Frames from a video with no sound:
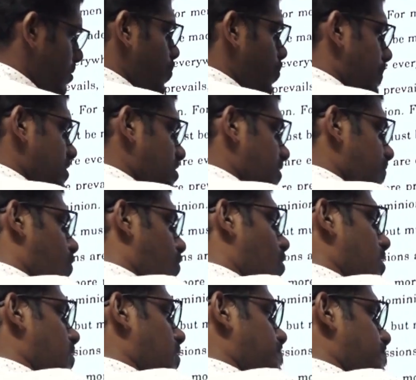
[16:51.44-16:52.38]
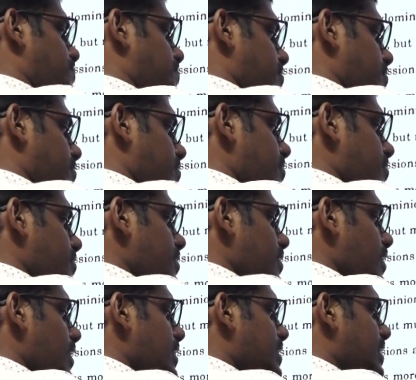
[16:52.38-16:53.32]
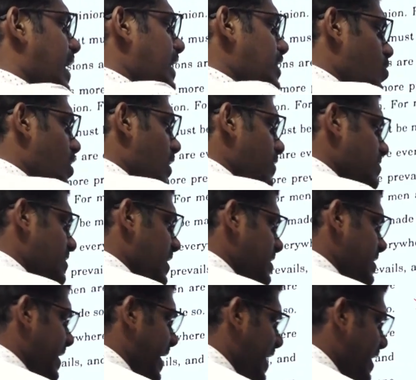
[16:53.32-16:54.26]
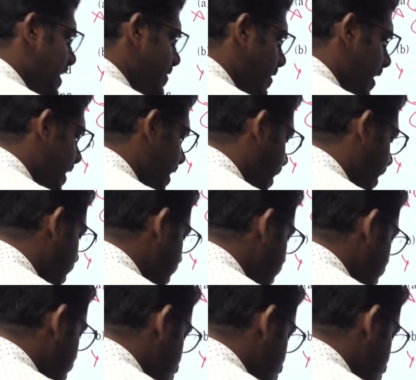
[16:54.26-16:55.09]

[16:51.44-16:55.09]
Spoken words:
UPSC won't try to give such negative idea.